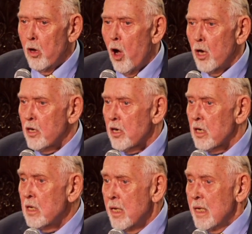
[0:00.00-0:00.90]

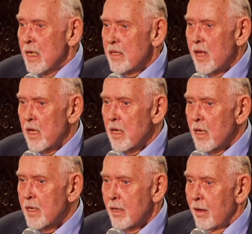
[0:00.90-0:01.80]
longer than
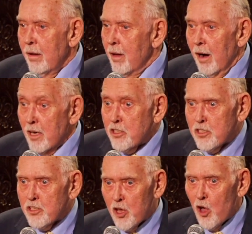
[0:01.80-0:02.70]
a
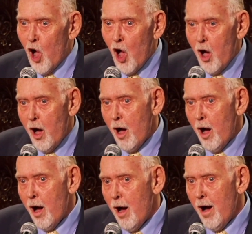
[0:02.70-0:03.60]

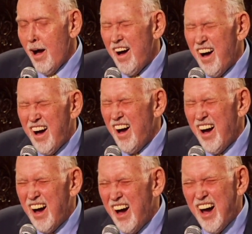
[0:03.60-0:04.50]

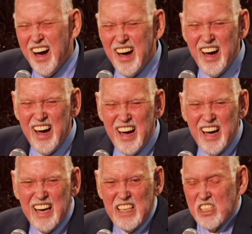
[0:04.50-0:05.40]

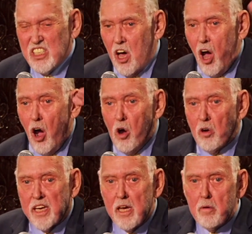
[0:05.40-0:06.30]
song.
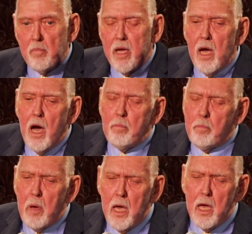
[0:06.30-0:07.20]
So give me a
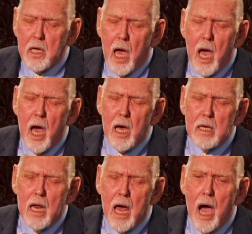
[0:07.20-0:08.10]
big
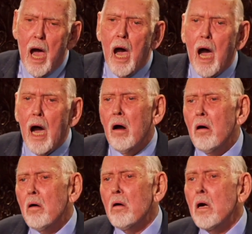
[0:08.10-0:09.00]
hand
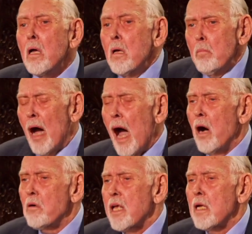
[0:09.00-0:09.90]
now,
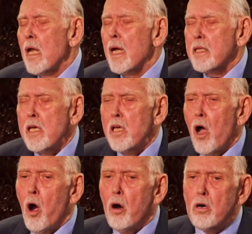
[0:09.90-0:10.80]
pounding like the
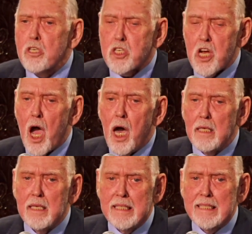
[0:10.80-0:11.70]

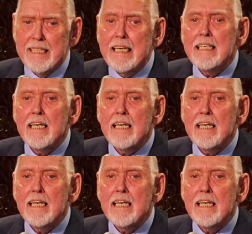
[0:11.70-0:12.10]
ocean.